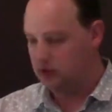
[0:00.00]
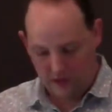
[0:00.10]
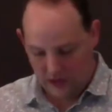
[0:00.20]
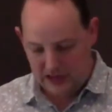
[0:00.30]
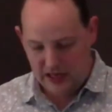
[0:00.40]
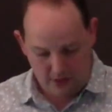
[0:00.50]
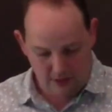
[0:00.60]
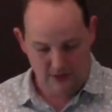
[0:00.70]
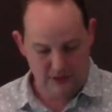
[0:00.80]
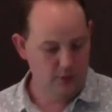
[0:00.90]
going to tackle
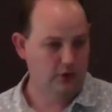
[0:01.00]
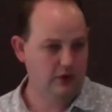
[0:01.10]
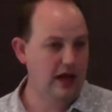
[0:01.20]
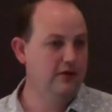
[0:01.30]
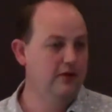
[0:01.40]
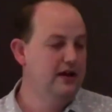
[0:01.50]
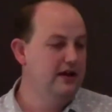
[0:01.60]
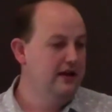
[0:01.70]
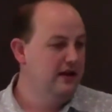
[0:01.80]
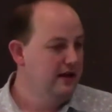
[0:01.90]
this book. Now,
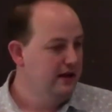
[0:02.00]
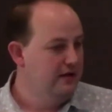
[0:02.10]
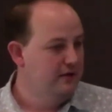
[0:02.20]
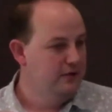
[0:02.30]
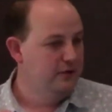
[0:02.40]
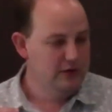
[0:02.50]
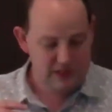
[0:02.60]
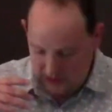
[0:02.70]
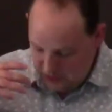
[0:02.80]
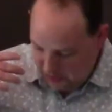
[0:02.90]
we just
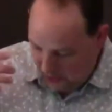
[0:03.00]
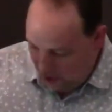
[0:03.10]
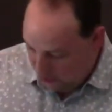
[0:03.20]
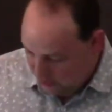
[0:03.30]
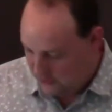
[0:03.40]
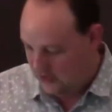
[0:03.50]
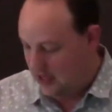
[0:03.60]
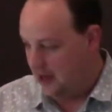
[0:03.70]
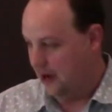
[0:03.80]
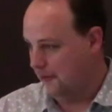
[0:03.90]
need to be honest
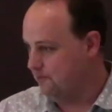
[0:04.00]
here.